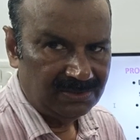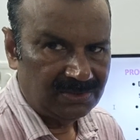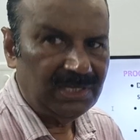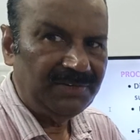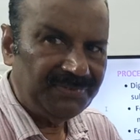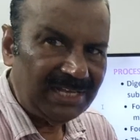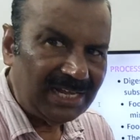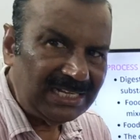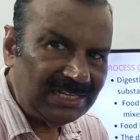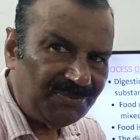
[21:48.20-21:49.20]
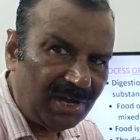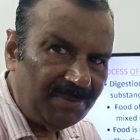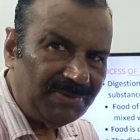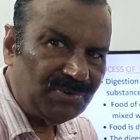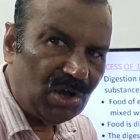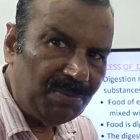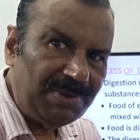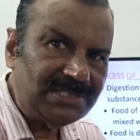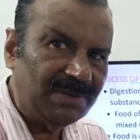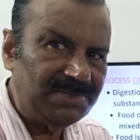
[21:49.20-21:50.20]
So if they are in the form of
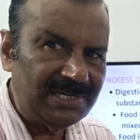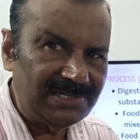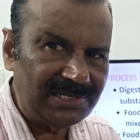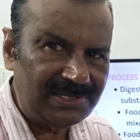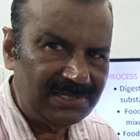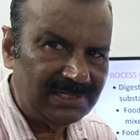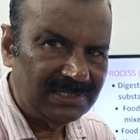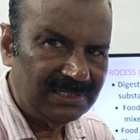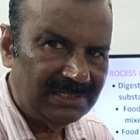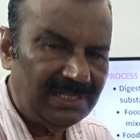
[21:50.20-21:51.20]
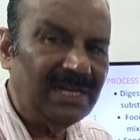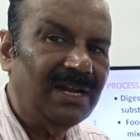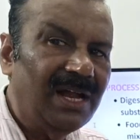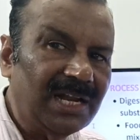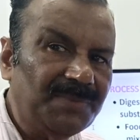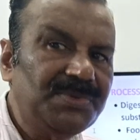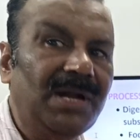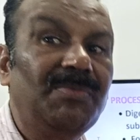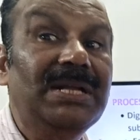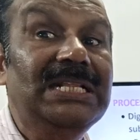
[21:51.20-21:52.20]
complex substances, they are not
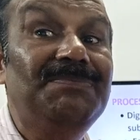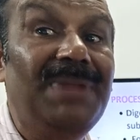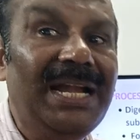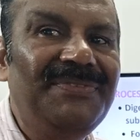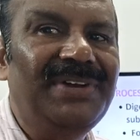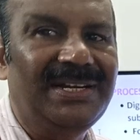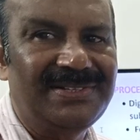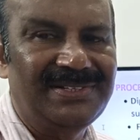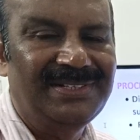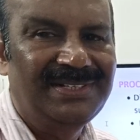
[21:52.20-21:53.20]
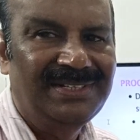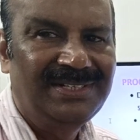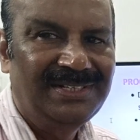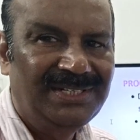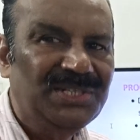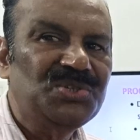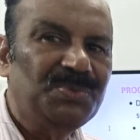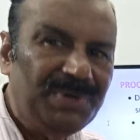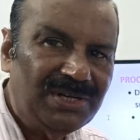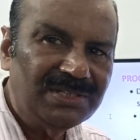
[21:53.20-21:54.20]
absorbed by the blood, friends.
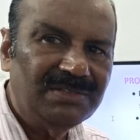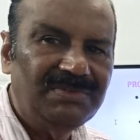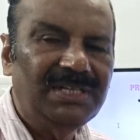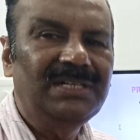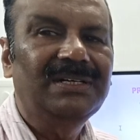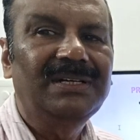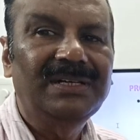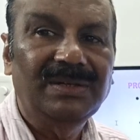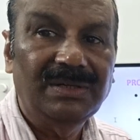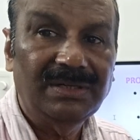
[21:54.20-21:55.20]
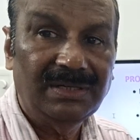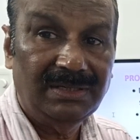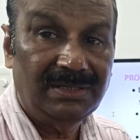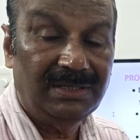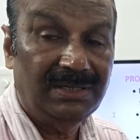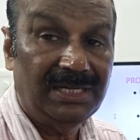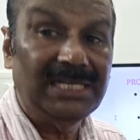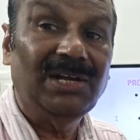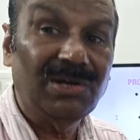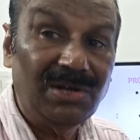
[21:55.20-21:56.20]
So because of that,
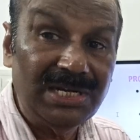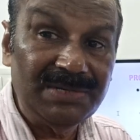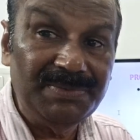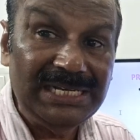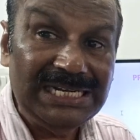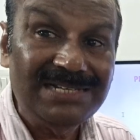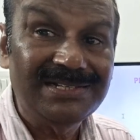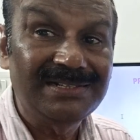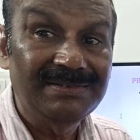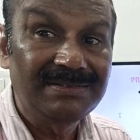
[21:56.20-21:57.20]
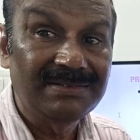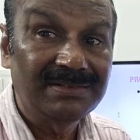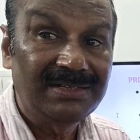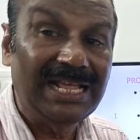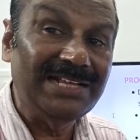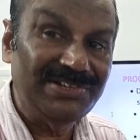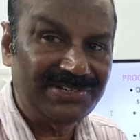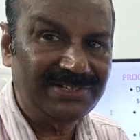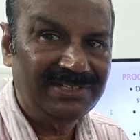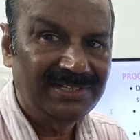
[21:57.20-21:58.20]
an organism needs
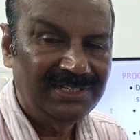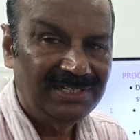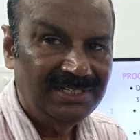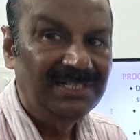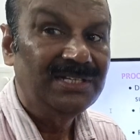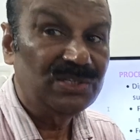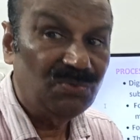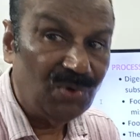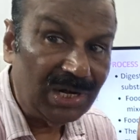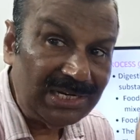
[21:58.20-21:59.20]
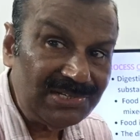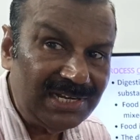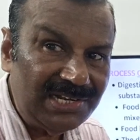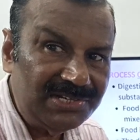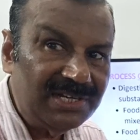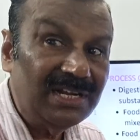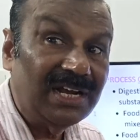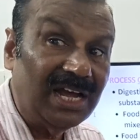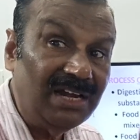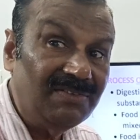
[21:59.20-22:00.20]
digestion. So what is
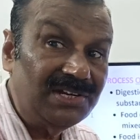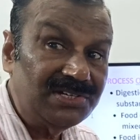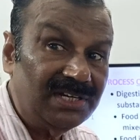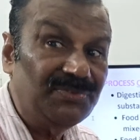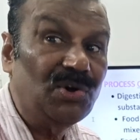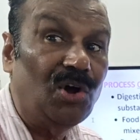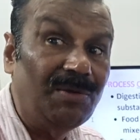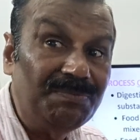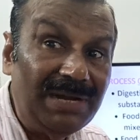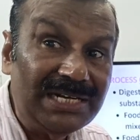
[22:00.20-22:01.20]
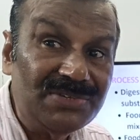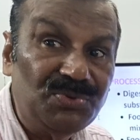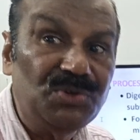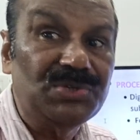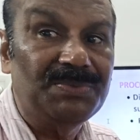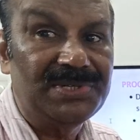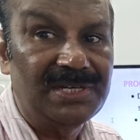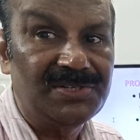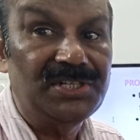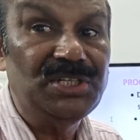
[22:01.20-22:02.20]
digestion? Conversion of complex food substance